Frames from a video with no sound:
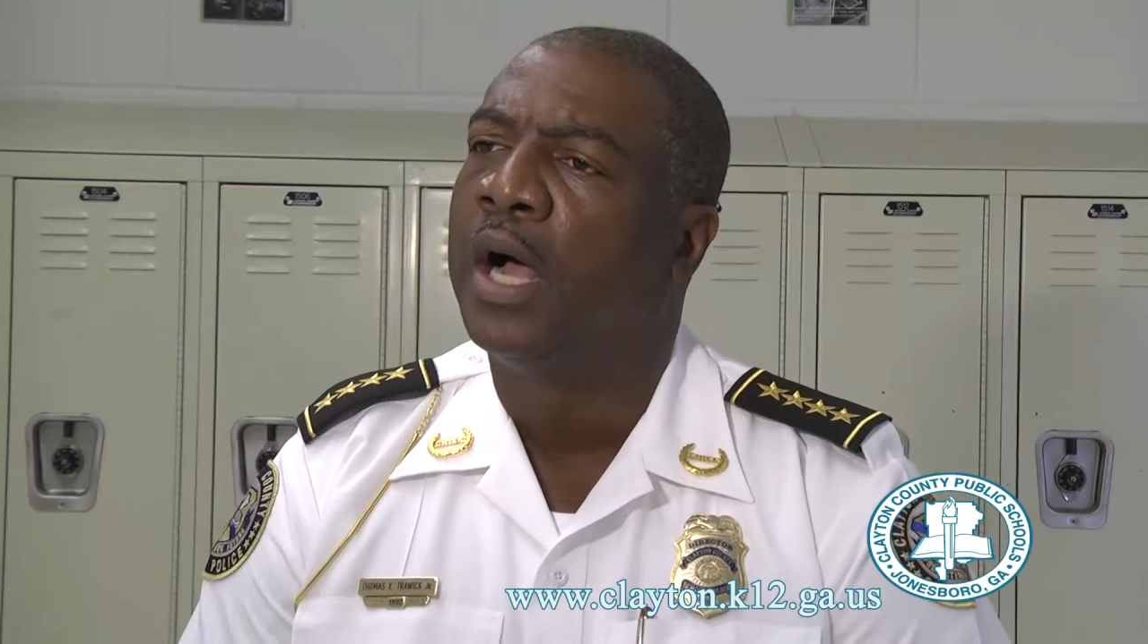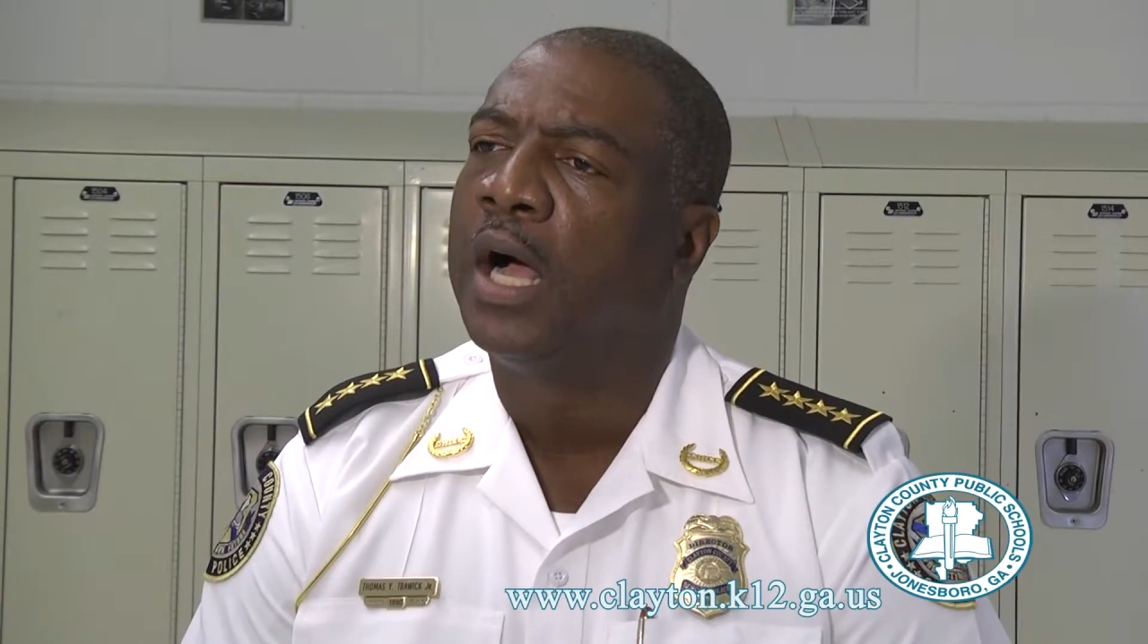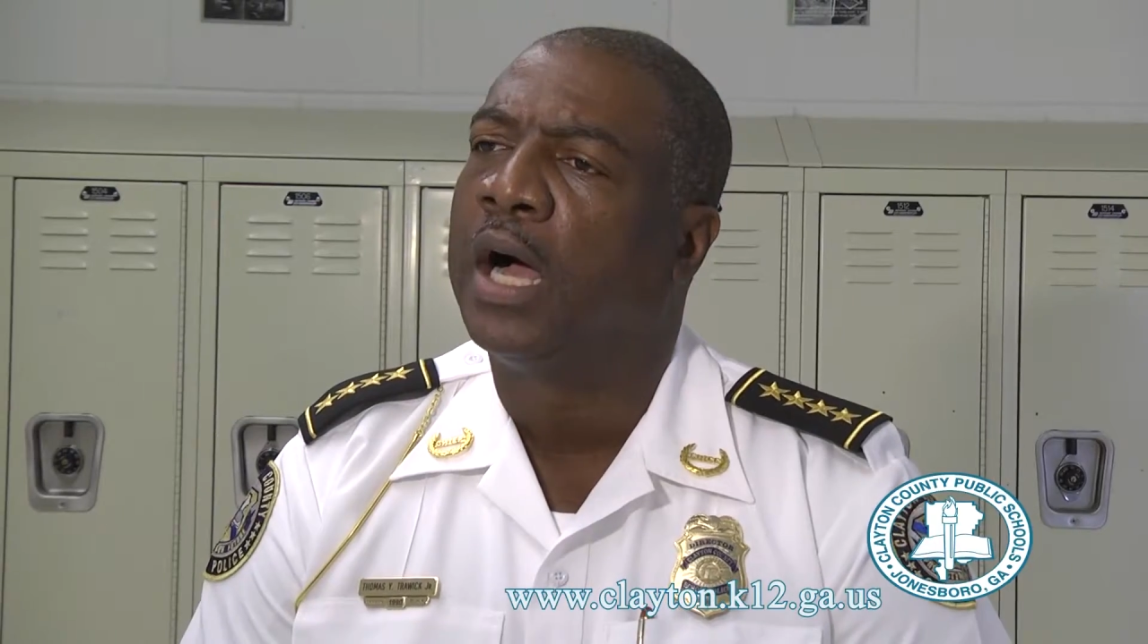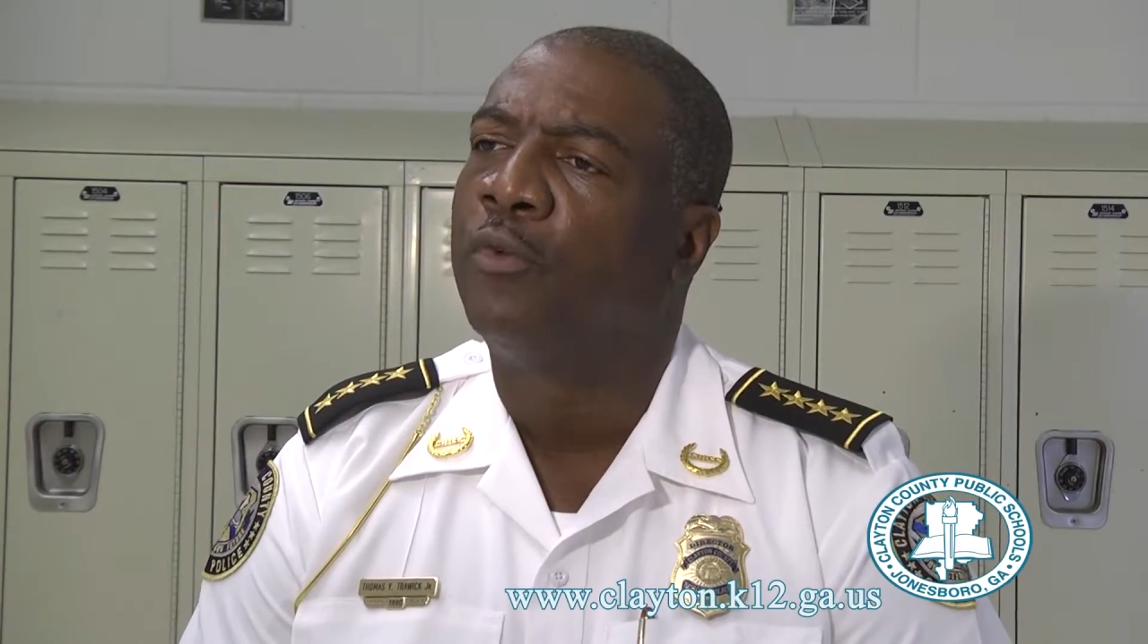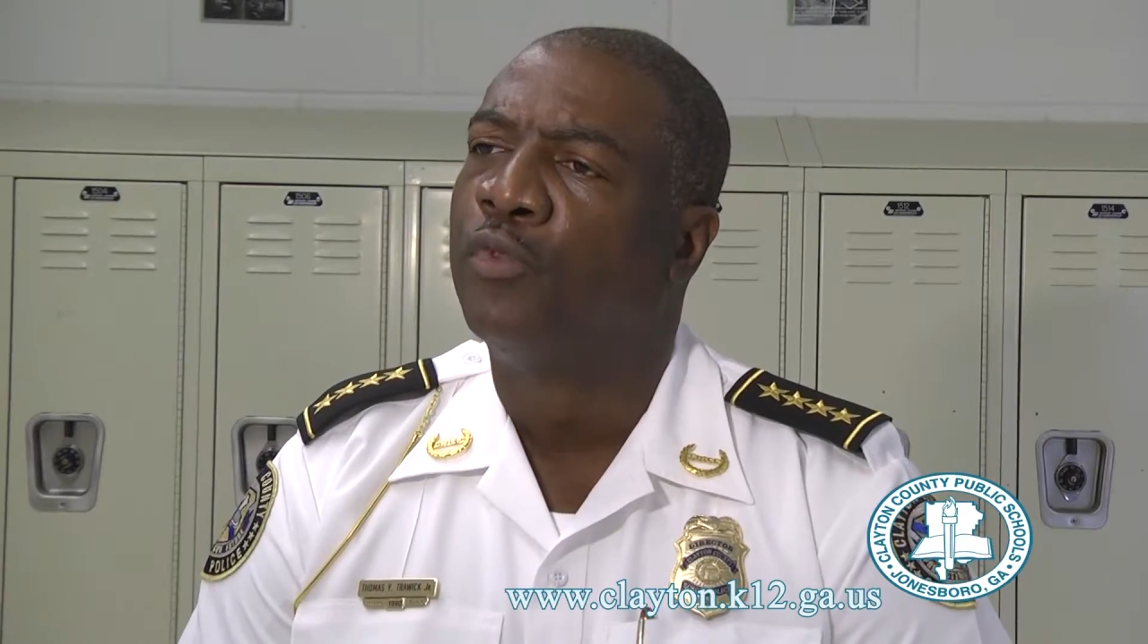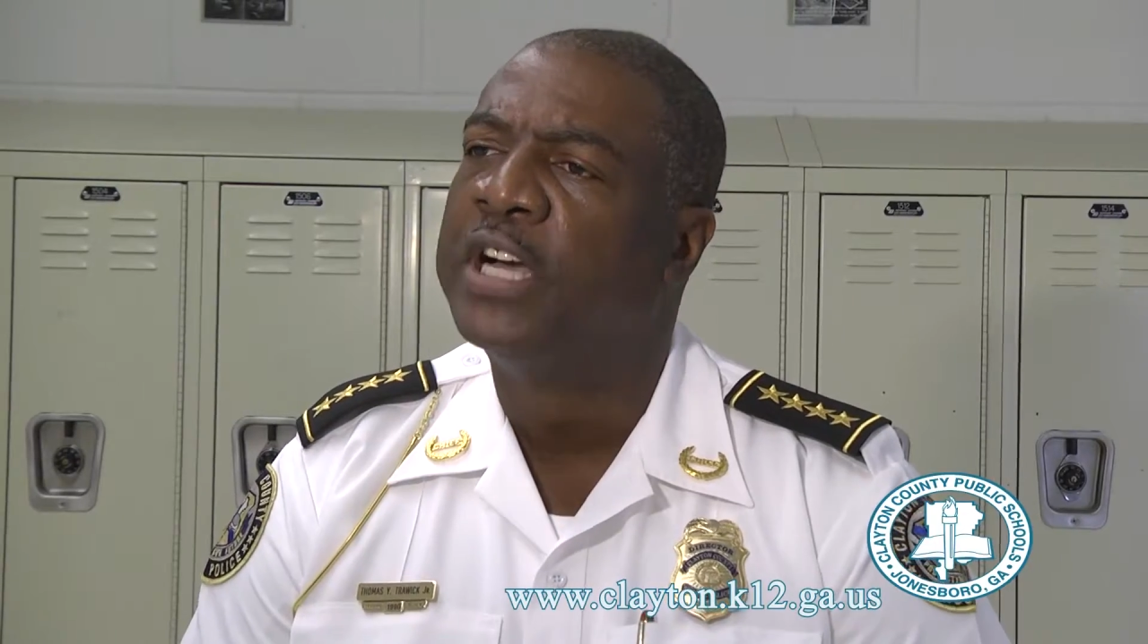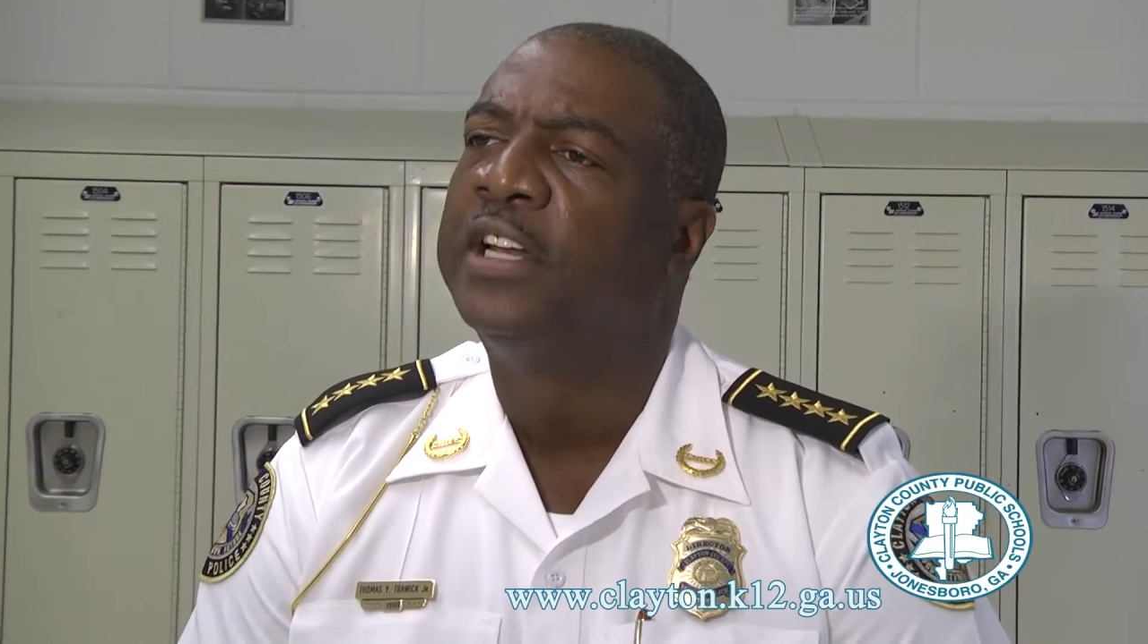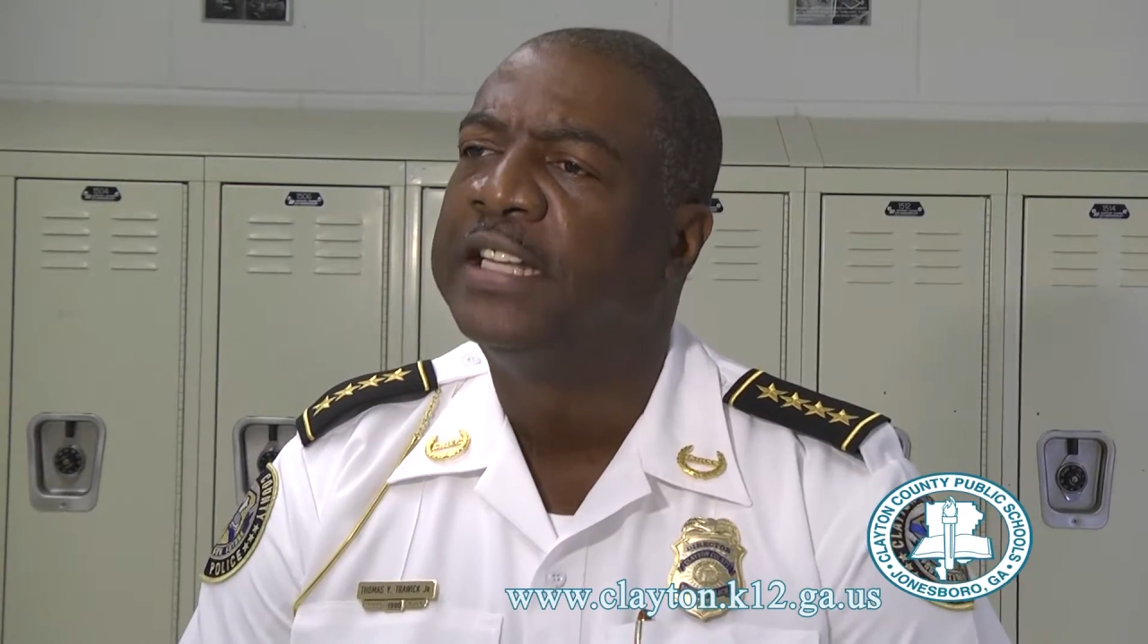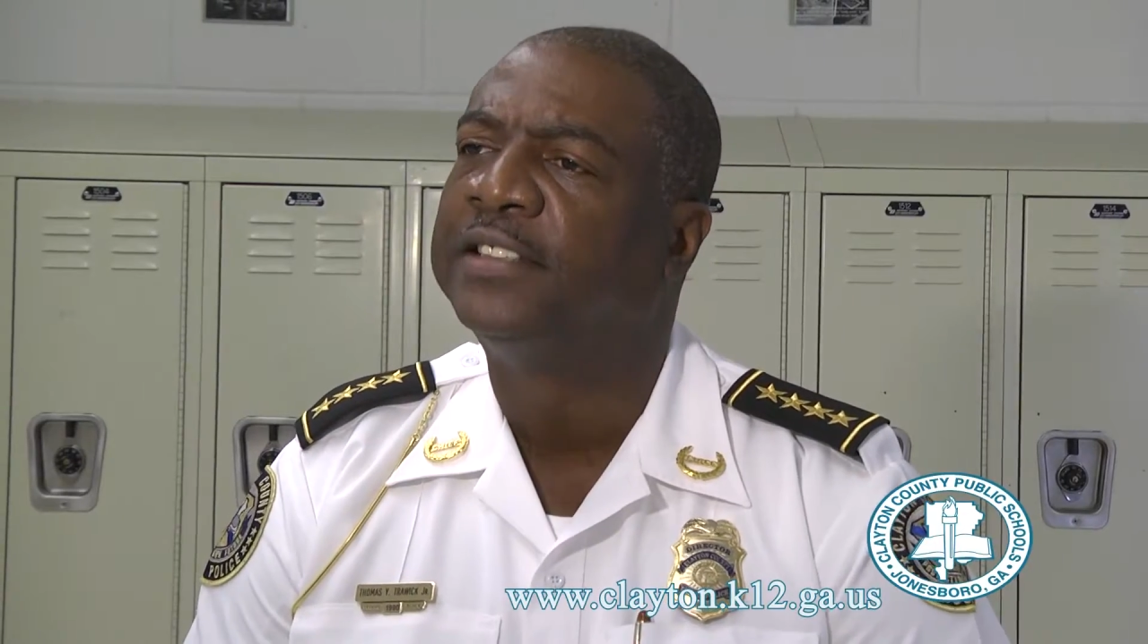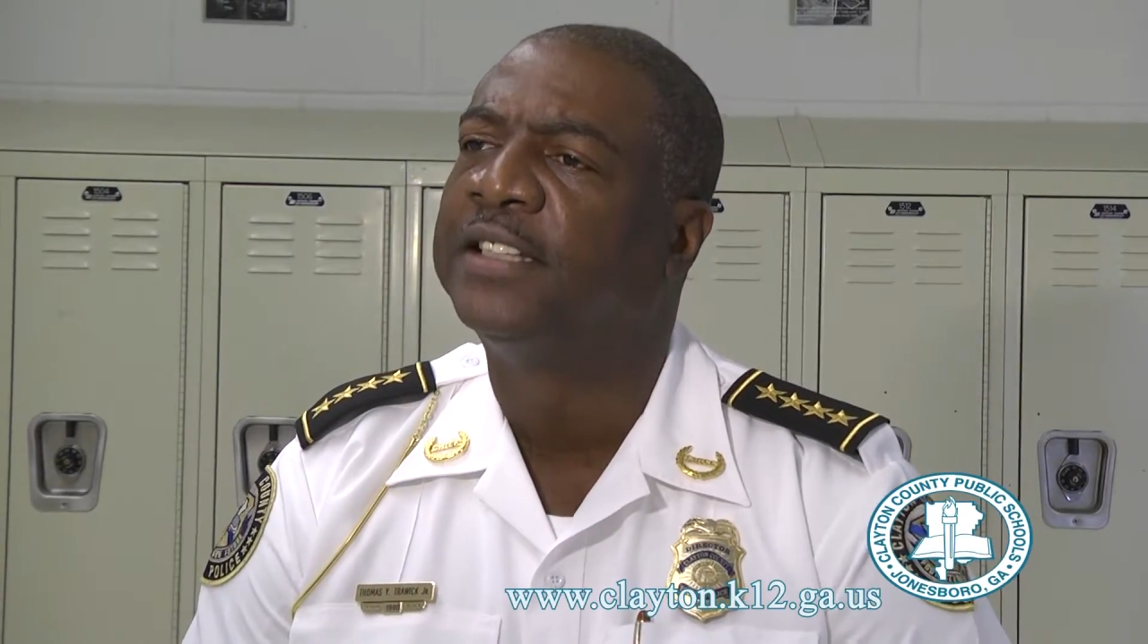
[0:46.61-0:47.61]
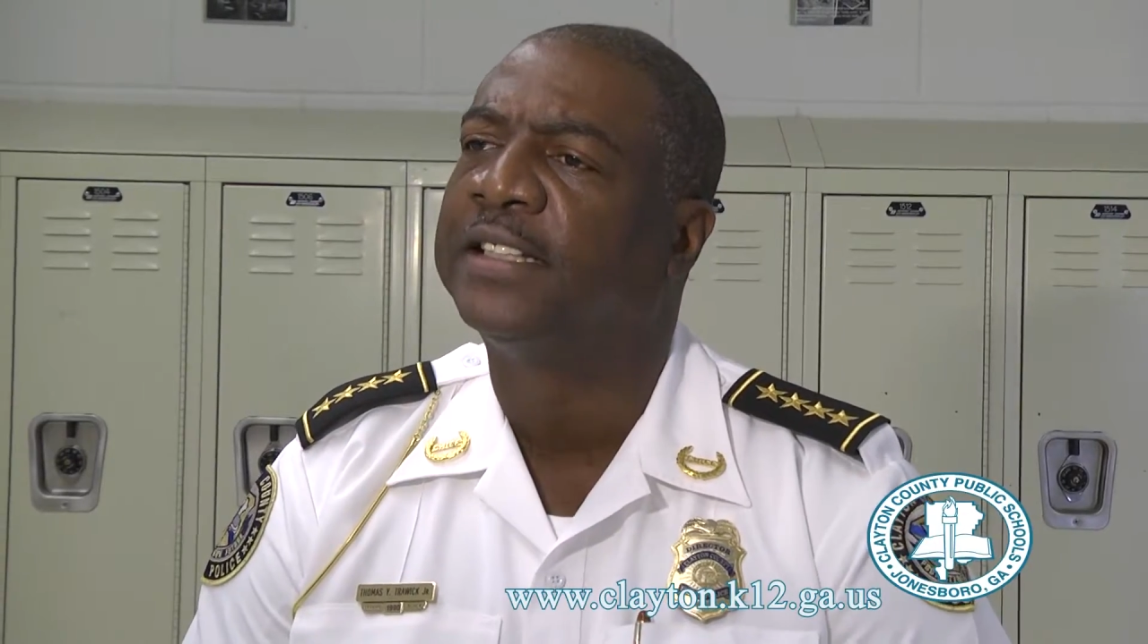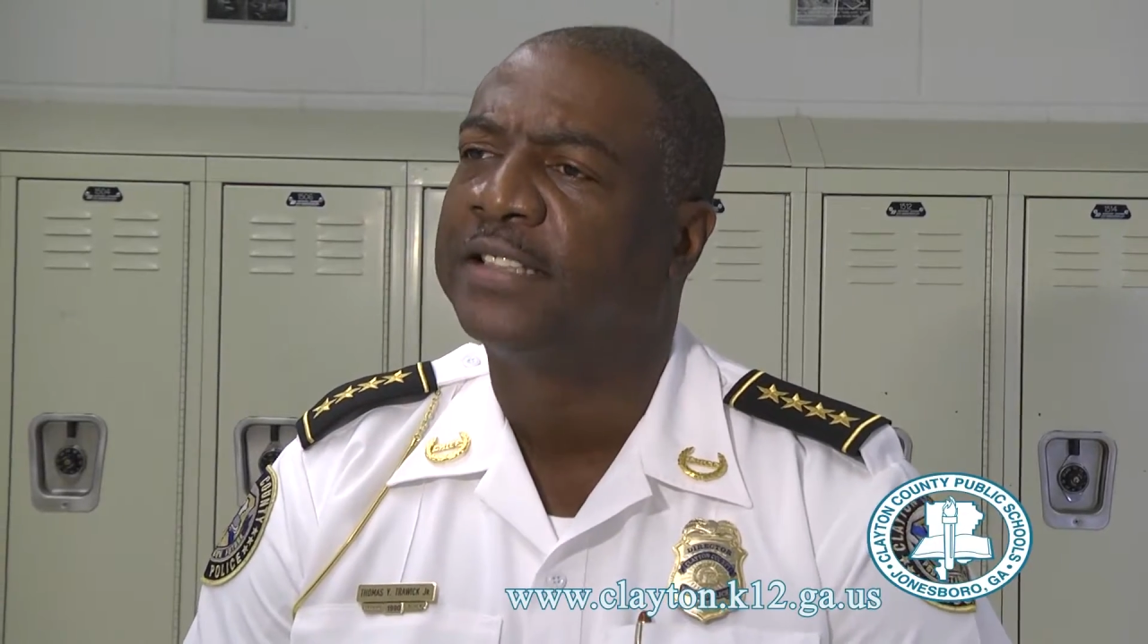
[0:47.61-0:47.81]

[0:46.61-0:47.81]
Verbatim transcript: uh, realistic